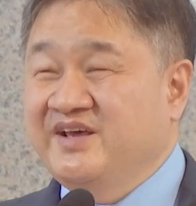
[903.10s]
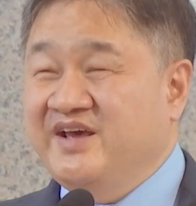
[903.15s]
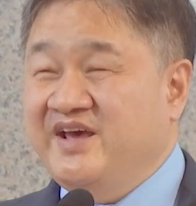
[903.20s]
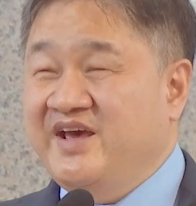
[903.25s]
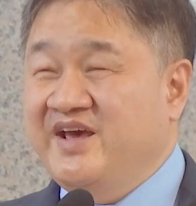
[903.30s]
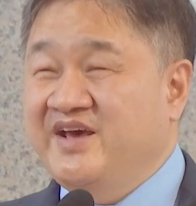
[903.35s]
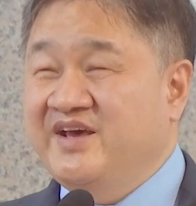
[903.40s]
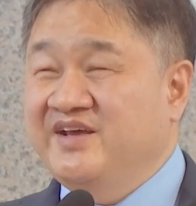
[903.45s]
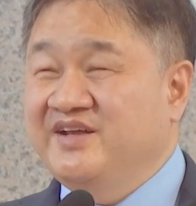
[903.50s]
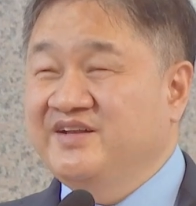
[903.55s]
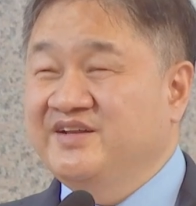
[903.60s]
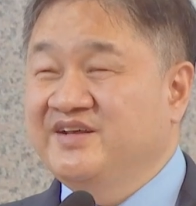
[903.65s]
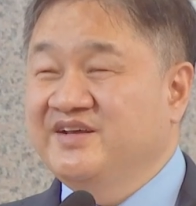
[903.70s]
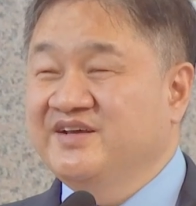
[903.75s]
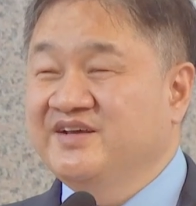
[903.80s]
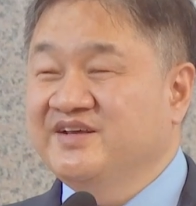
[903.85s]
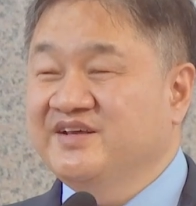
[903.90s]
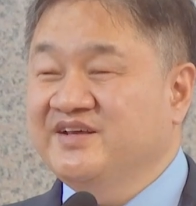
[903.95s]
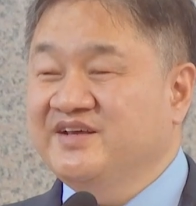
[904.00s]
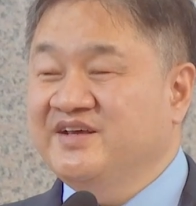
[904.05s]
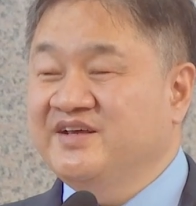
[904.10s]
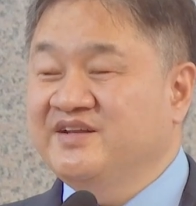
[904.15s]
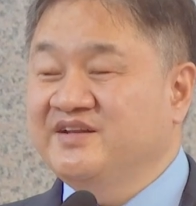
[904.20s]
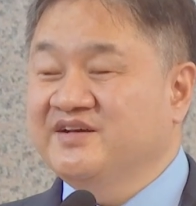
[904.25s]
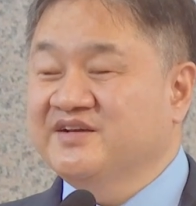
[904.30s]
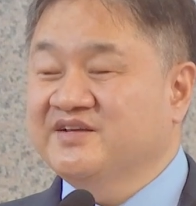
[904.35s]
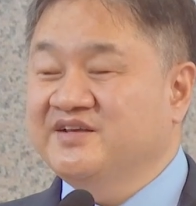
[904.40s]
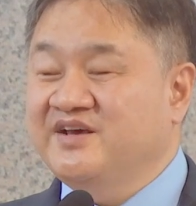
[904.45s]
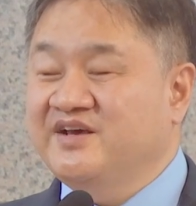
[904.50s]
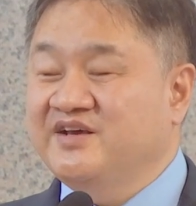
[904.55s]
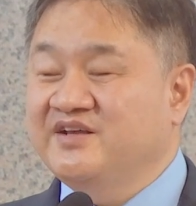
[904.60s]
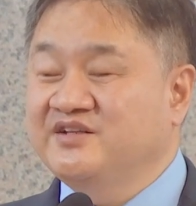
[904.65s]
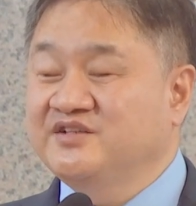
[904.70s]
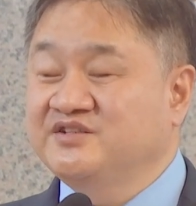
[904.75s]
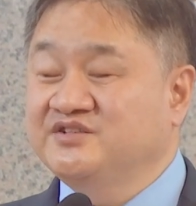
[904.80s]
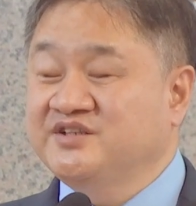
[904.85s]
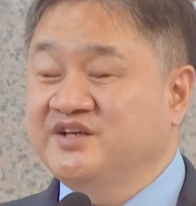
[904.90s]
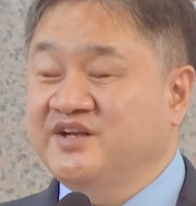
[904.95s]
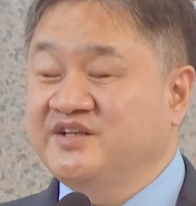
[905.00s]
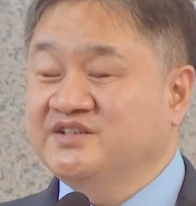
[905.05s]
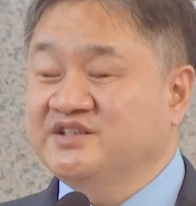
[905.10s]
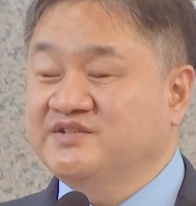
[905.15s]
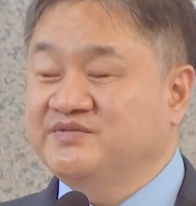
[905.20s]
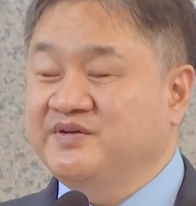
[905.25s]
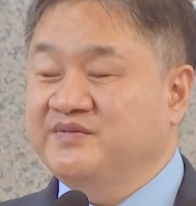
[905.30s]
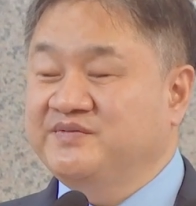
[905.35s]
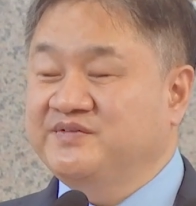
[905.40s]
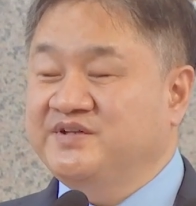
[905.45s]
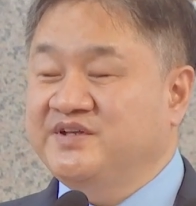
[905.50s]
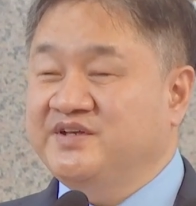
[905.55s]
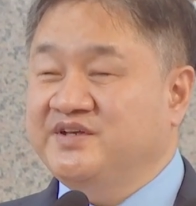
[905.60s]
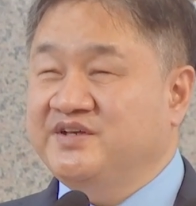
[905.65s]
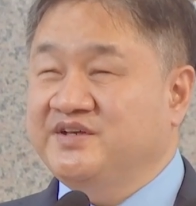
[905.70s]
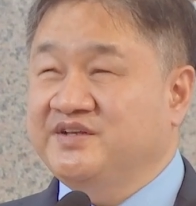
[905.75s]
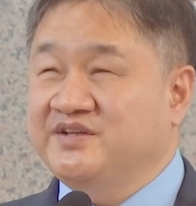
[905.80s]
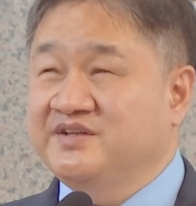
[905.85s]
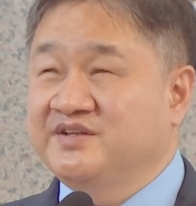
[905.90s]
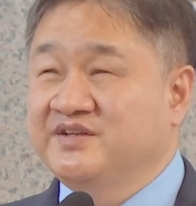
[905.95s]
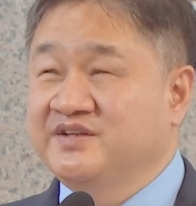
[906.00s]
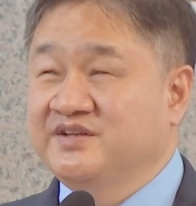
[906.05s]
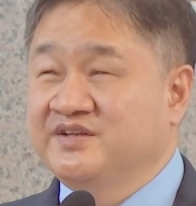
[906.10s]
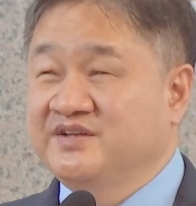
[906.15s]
And in, again, Genesis 15,